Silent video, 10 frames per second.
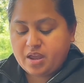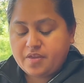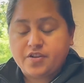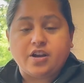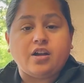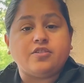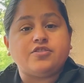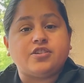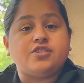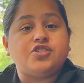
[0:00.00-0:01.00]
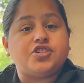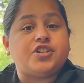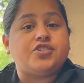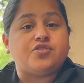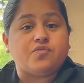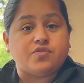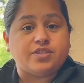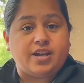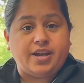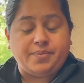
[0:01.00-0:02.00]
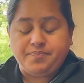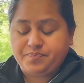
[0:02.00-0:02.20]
The color does change over time.